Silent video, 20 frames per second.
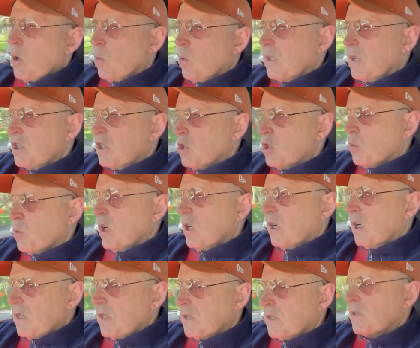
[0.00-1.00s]
which
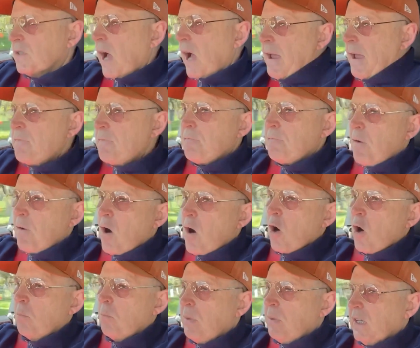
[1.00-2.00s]
was a
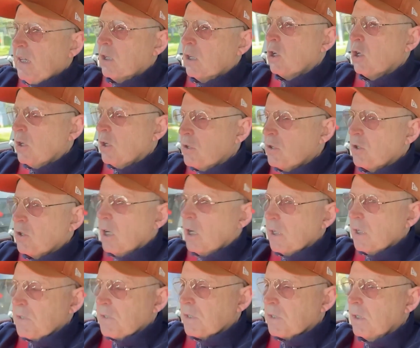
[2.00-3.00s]
far better
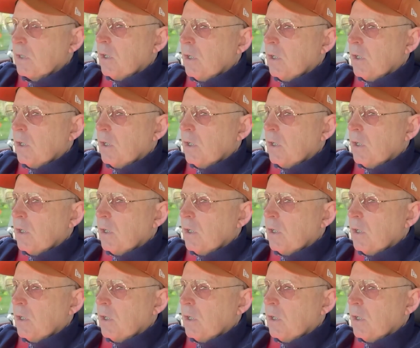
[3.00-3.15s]
contrast